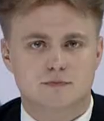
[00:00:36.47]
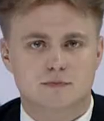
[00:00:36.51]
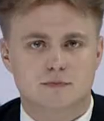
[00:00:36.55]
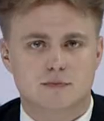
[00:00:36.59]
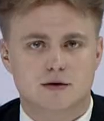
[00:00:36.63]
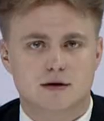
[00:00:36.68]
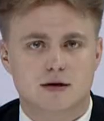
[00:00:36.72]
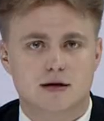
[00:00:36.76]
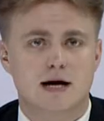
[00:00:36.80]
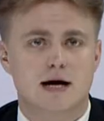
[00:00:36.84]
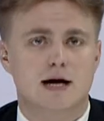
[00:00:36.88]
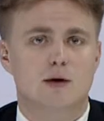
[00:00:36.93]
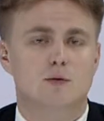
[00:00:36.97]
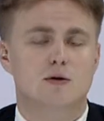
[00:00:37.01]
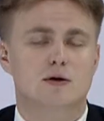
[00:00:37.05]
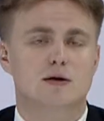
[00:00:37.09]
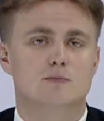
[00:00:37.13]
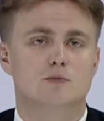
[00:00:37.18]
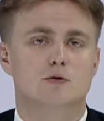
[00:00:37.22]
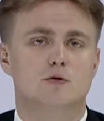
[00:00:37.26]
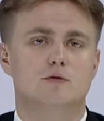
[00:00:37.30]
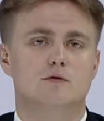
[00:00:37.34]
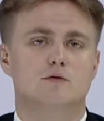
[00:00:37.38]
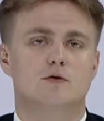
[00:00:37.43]
Now we
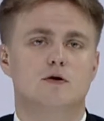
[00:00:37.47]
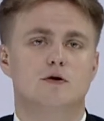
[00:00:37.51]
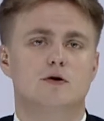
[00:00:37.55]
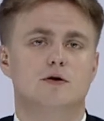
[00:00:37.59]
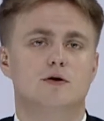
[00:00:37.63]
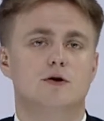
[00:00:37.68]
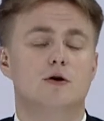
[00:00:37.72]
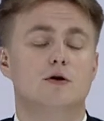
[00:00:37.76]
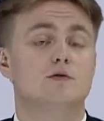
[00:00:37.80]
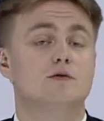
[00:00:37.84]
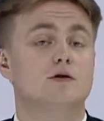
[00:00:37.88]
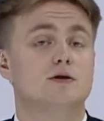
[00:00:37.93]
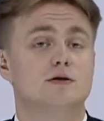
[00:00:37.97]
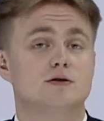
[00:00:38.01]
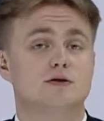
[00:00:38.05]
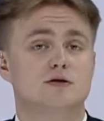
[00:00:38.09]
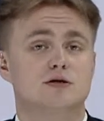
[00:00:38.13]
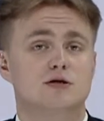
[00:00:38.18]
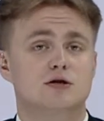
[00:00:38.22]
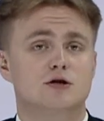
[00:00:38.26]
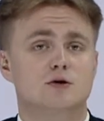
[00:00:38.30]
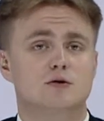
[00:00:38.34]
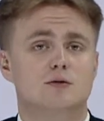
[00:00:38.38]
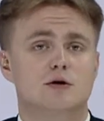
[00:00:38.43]
move on over
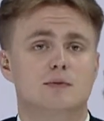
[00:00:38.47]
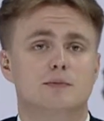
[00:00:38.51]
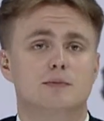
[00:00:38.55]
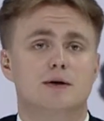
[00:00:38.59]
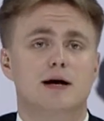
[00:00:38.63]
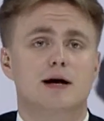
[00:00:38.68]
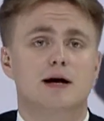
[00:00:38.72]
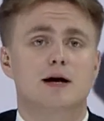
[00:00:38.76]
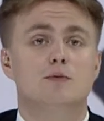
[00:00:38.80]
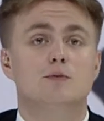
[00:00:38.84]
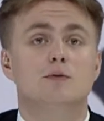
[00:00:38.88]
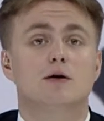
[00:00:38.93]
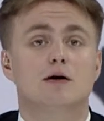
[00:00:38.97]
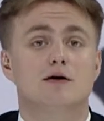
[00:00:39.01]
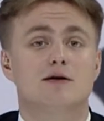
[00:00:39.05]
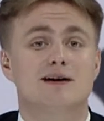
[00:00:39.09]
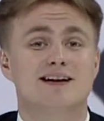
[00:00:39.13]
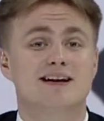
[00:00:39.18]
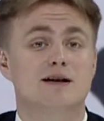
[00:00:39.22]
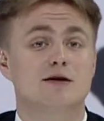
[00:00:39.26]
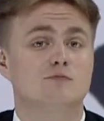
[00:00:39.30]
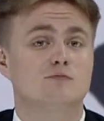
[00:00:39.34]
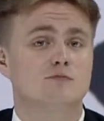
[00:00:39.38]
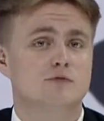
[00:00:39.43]
to Europe now, where
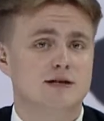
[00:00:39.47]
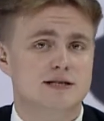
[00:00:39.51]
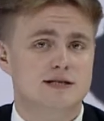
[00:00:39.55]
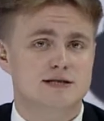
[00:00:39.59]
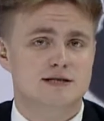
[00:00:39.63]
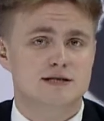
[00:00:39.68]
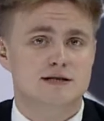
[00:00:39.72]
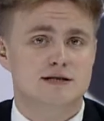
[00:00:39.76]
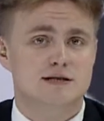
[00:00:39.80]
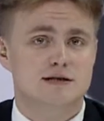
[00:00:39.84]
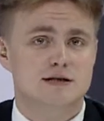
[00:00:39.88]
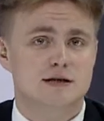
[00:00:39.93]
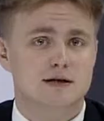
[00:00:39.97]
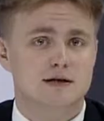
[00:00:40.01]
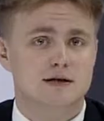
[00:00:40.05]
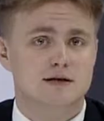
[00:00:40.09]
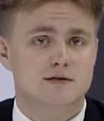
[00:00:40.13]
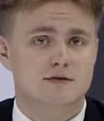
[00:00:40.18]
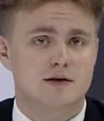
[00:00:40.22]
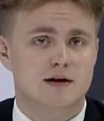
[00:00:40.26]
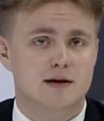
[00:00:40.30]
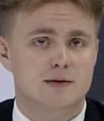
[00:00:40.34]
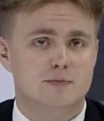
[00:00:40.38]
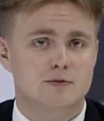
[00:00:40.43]
in a recent
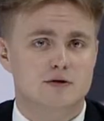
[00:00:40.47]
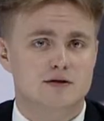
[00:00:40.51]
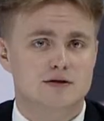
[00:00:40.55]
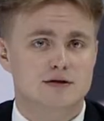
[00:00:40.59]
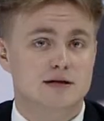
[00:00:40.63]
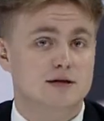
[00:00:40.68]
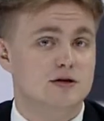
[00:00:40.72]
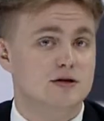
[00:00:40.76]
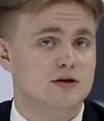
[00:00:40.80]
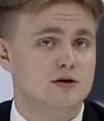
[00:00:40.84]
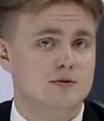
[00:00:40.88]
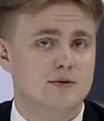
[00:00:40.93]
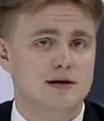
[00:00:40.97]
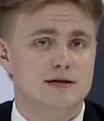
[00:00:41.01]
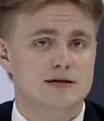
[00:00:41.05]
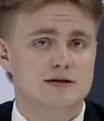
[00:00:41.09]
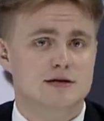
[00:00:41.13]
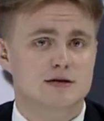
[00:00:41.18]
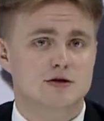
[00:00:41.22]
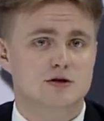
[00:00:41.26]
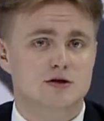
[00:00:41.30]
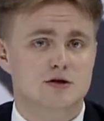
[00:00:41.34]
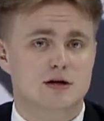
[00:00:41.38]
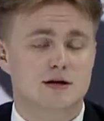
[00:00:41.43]
development in
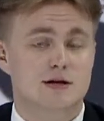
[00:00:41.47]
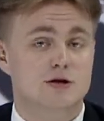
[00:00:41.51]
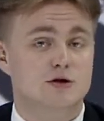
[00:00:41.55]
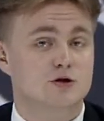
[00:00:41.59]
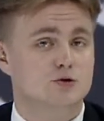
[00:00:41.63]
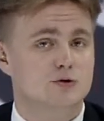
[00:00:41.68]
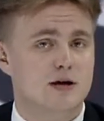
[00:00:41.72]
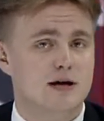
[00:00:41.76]
US-China trade